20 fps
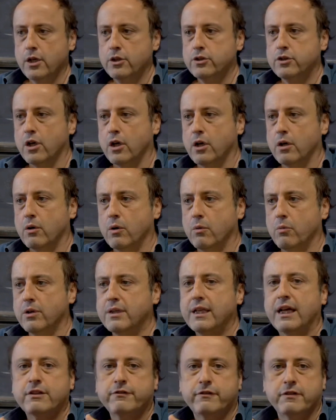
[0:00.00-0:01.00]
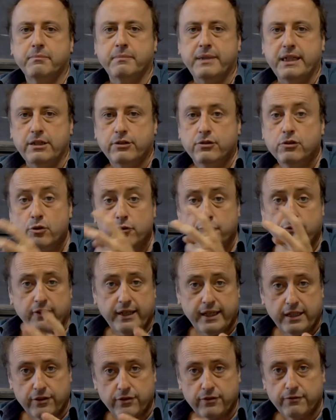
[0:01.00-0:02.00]
So what does that mean? Two
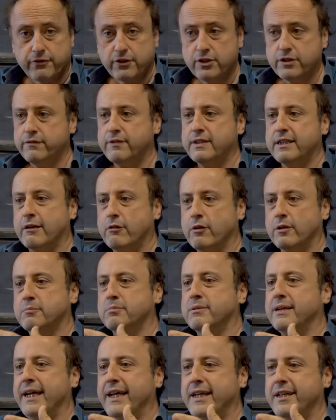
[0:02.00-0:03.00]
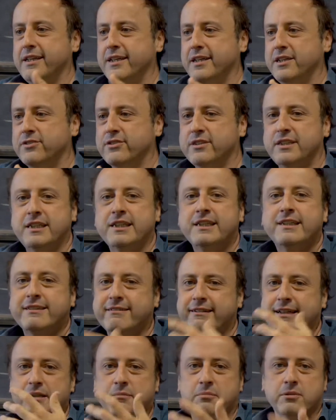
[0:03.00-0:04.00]
things. First, that our brain is an
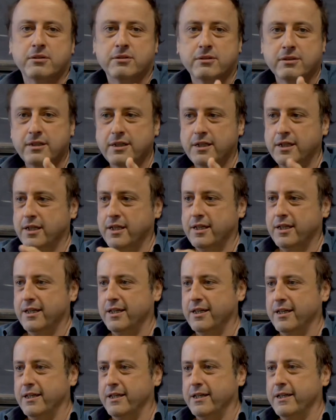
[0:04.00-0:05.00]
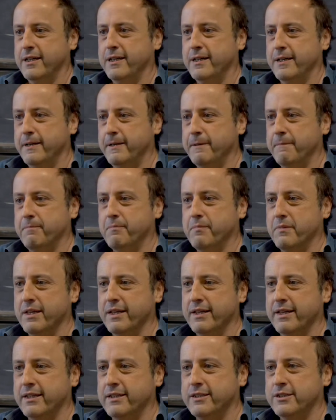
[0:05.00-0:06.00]
incredible
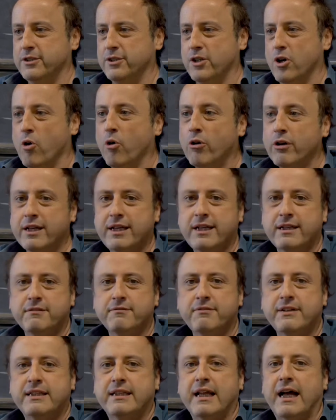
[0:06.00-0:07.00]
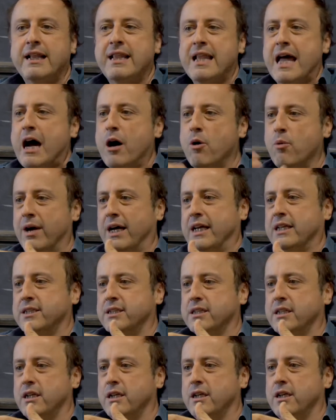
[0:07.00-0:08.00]
organ that allow
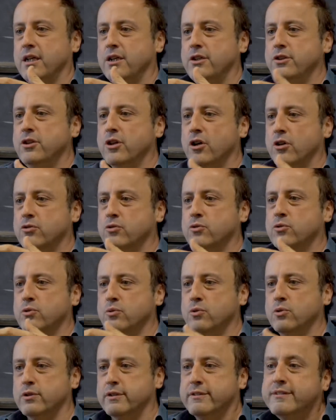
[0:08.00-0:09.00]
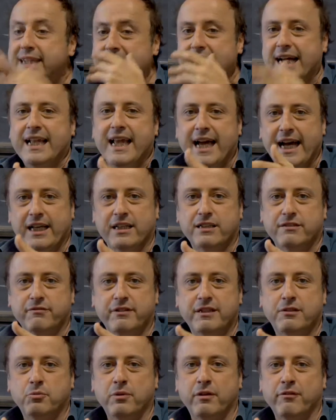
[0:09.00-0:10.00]
us not to realize
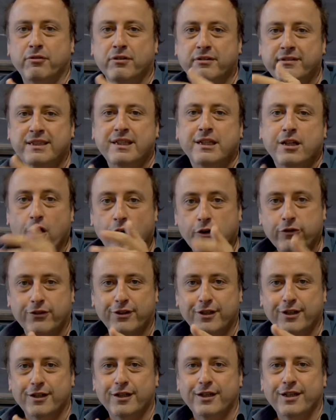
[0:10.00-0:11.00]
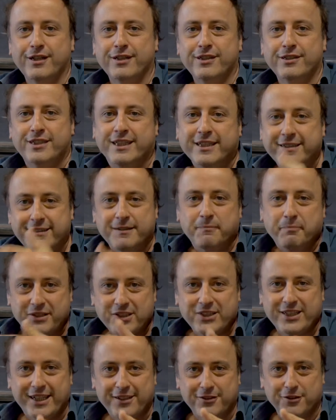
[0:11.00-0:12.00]
that we have already lost
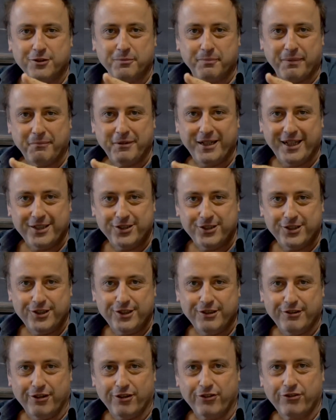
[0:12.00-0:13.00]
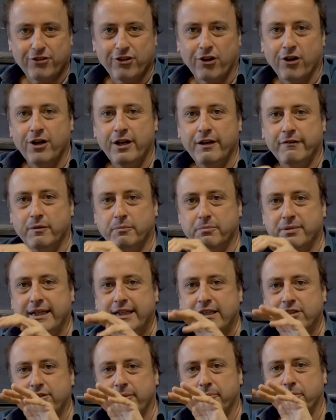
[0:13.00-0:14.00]
60% of the dopaminergic neurons. So the
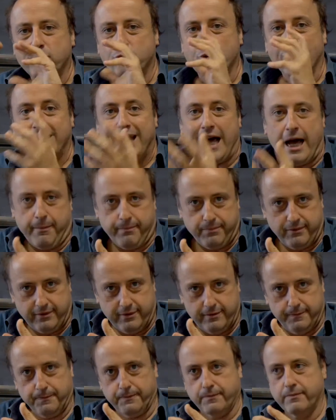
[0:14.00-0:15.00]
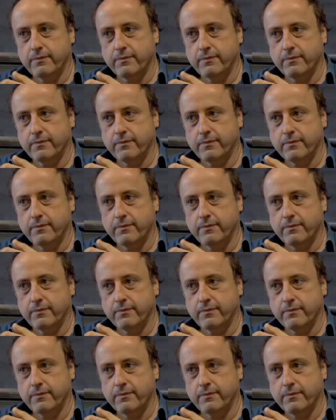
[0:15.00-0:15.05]
brain is able to adapt.